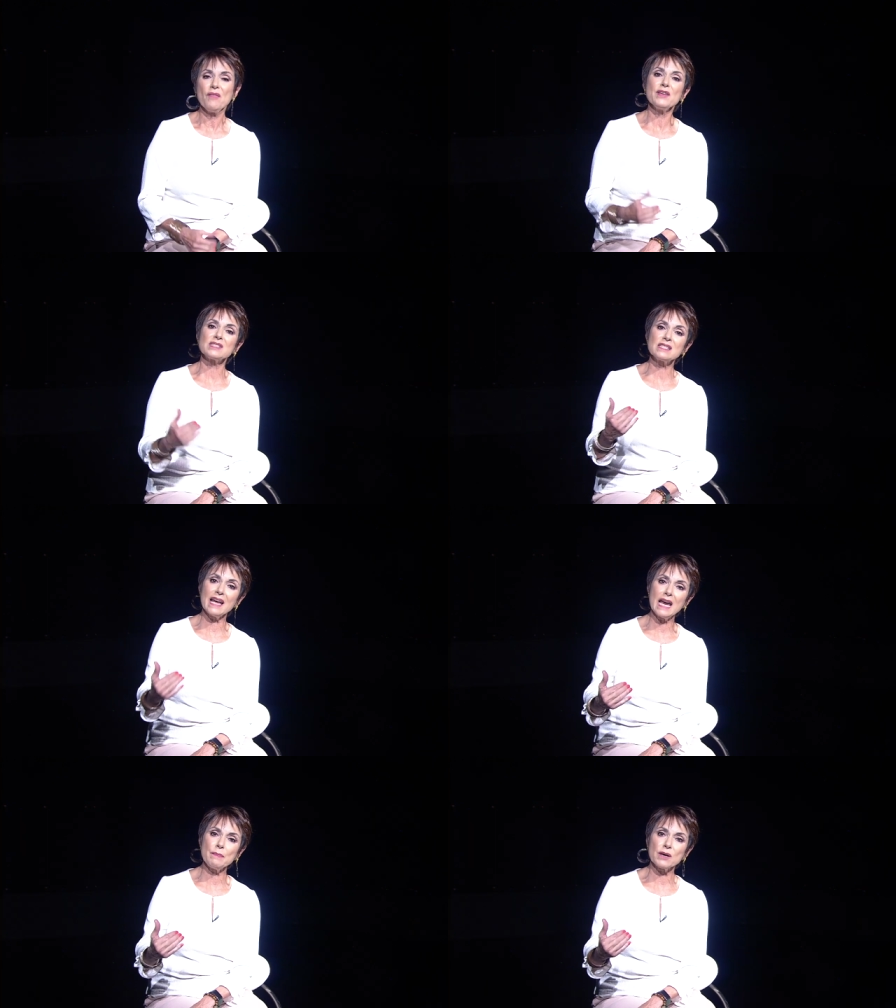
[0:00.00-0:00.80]
There's a
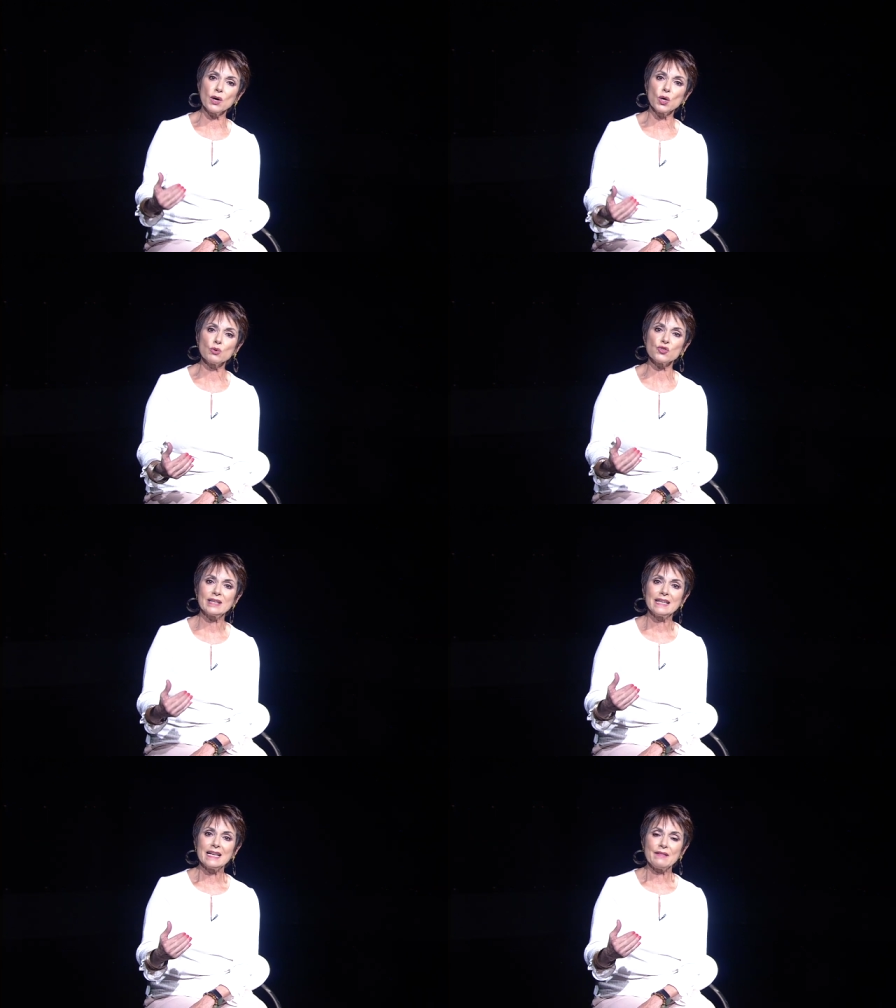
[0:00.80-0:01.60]
saying that goes
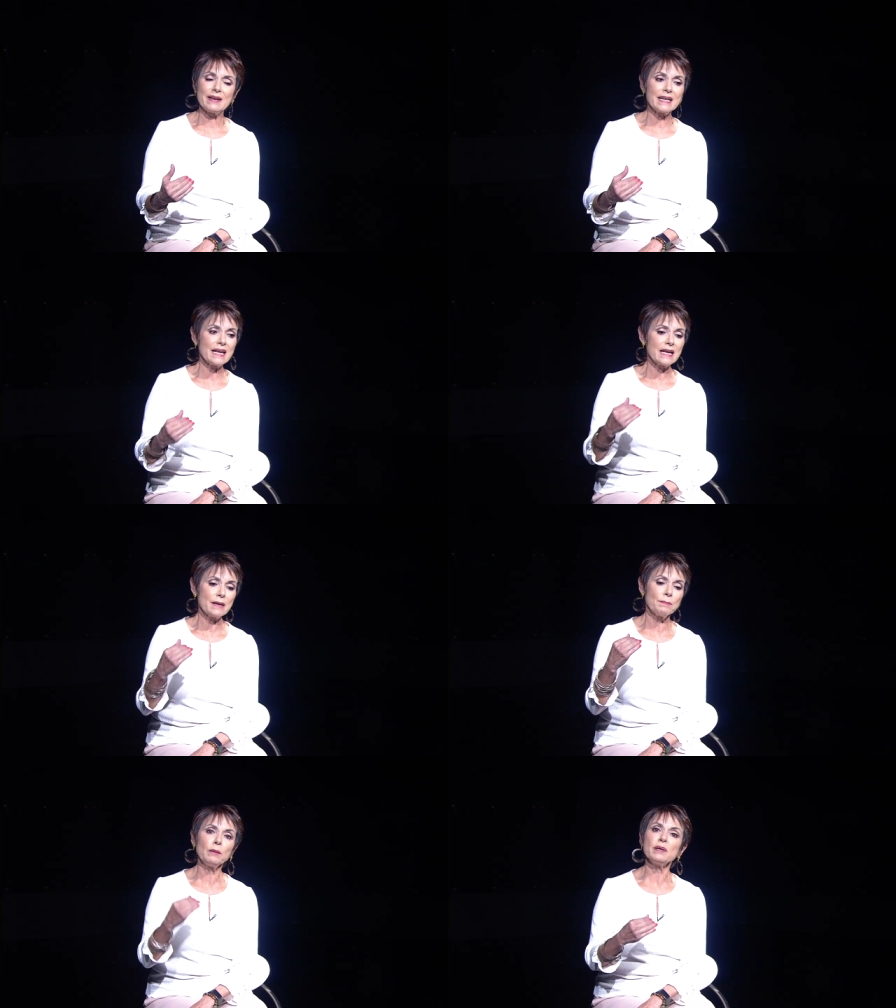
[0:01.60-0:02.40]
that
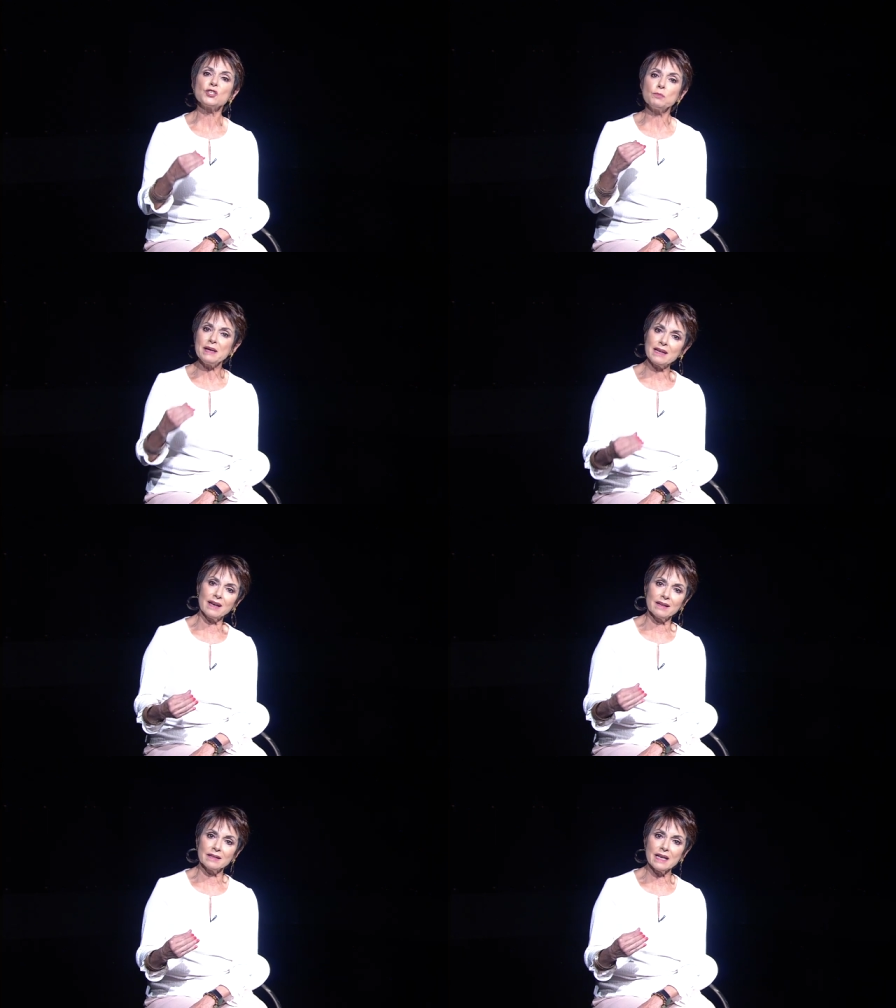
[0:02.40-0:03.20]
public
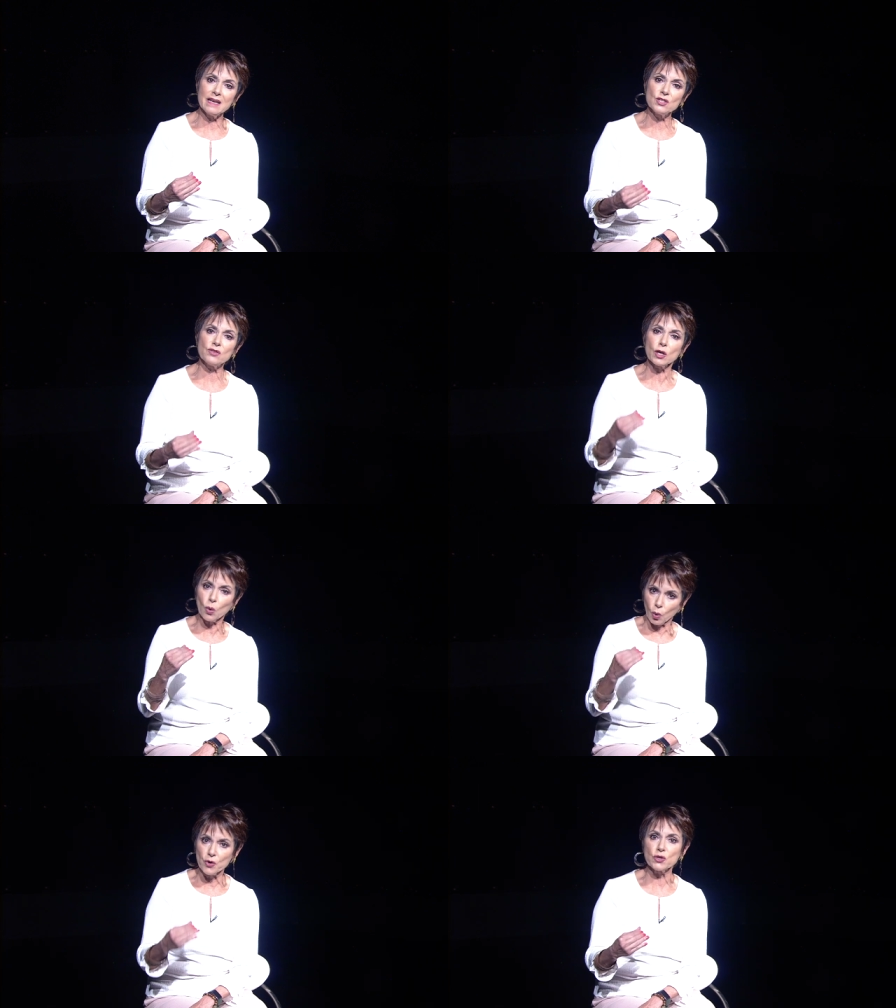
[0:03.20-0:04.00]
speaking is the
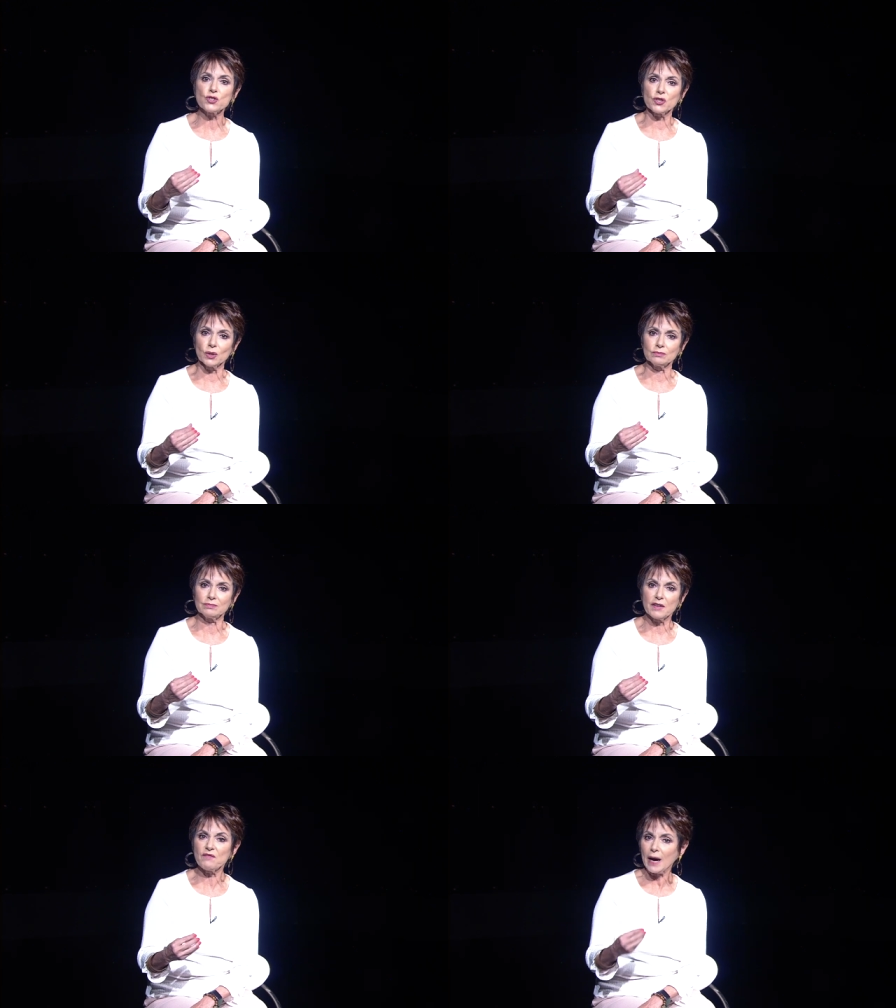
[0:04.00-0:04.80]
cornerstone,
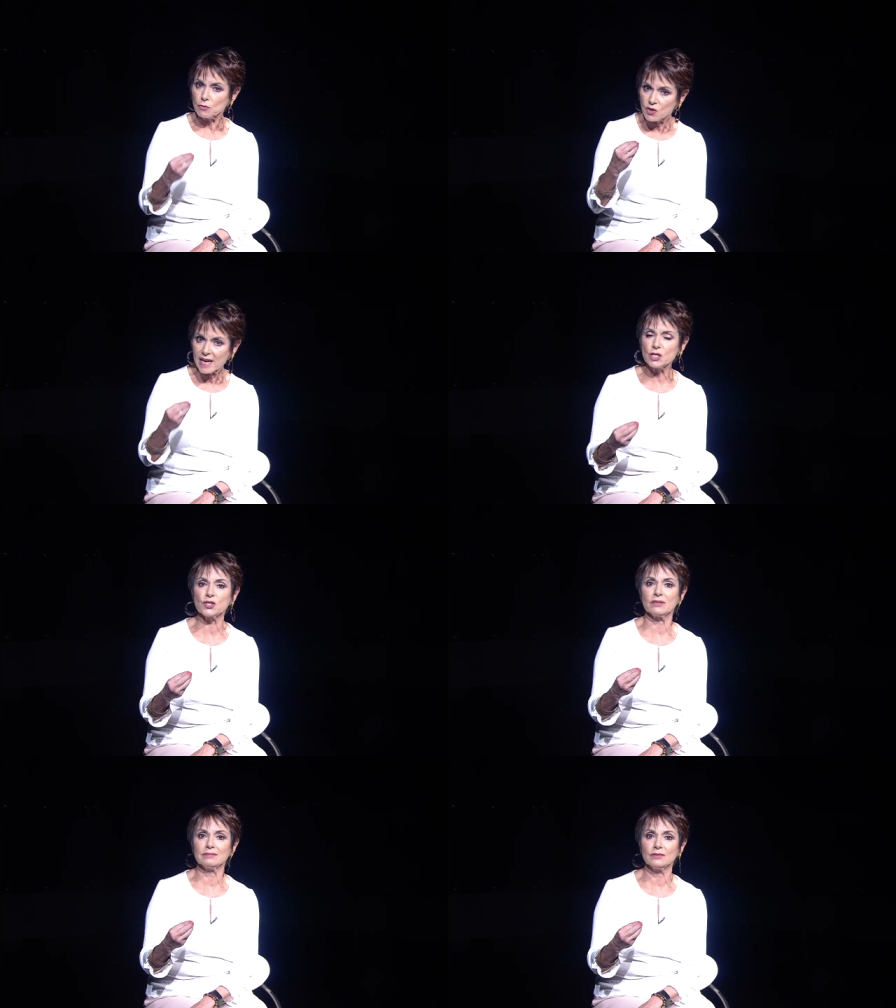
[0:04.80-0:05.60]
the
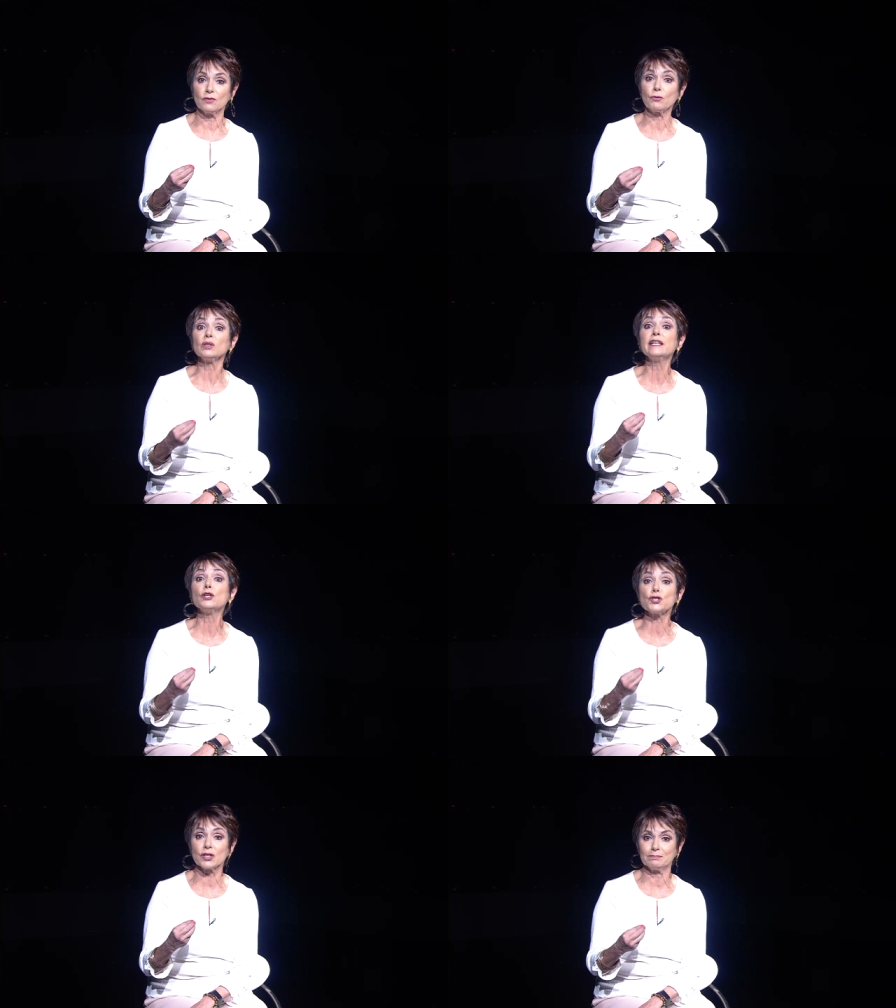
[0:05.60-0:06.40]
foundation for
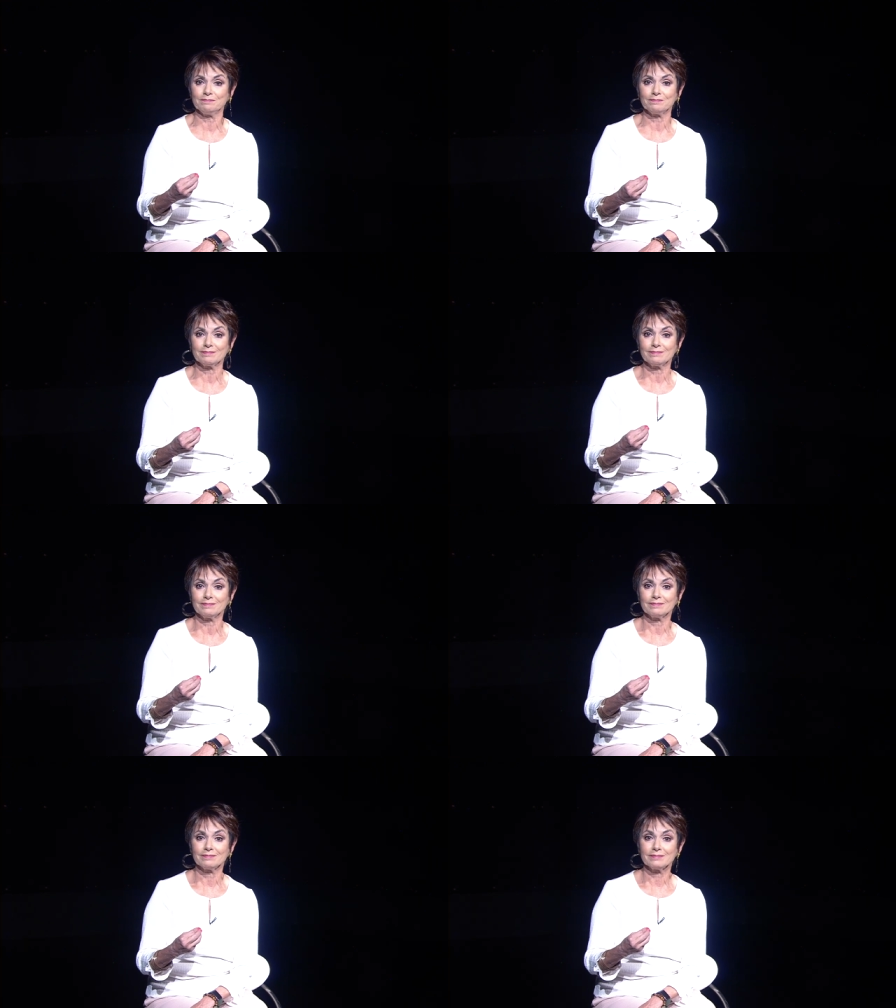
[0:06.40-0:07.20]
leadership.
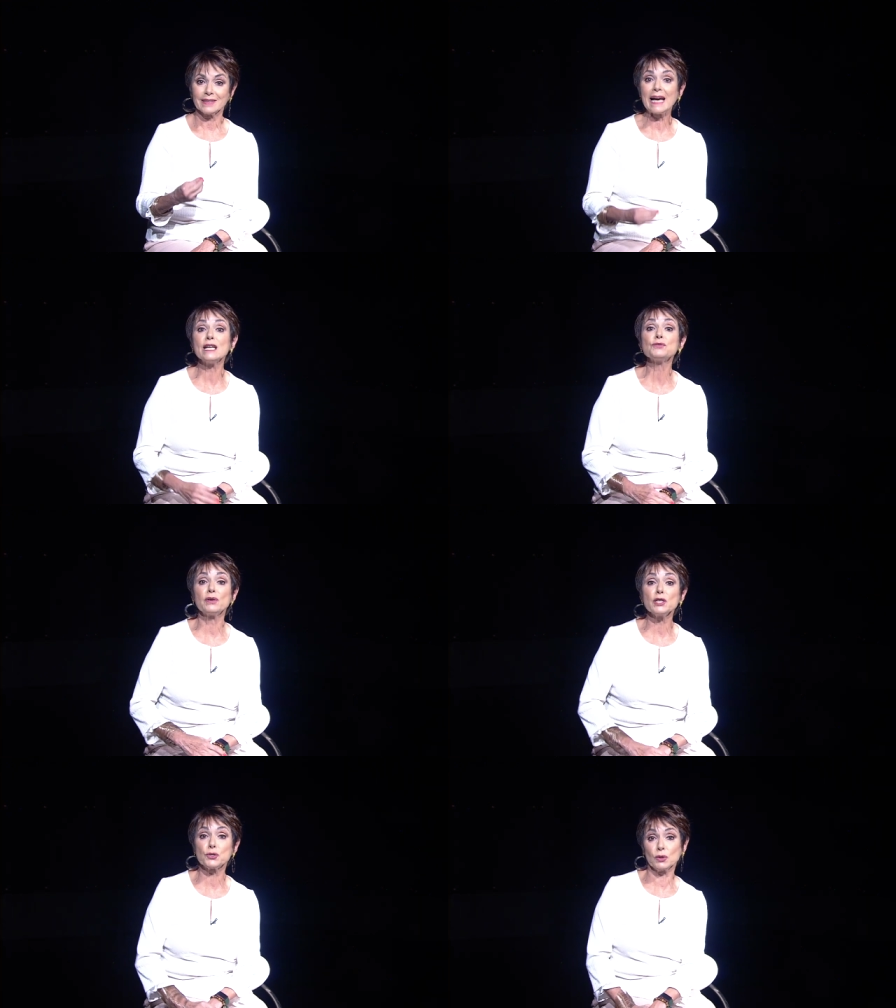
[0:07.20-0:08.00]
And it's
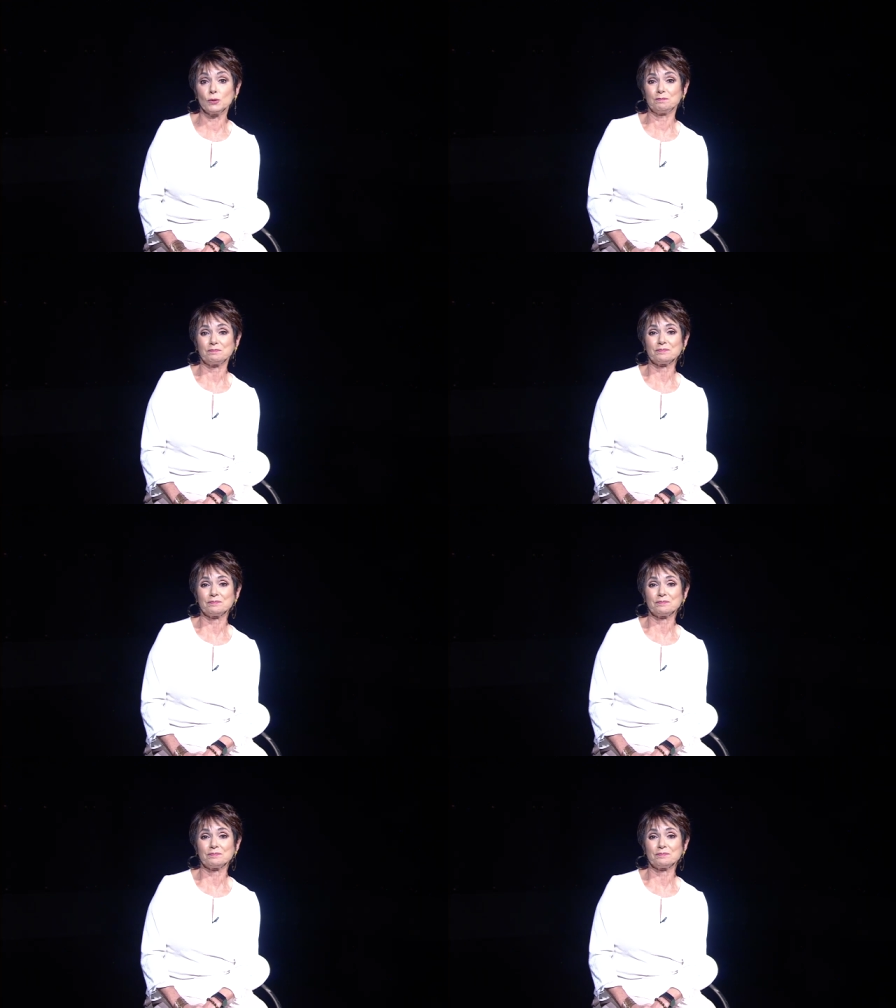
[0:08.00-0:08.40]
very true.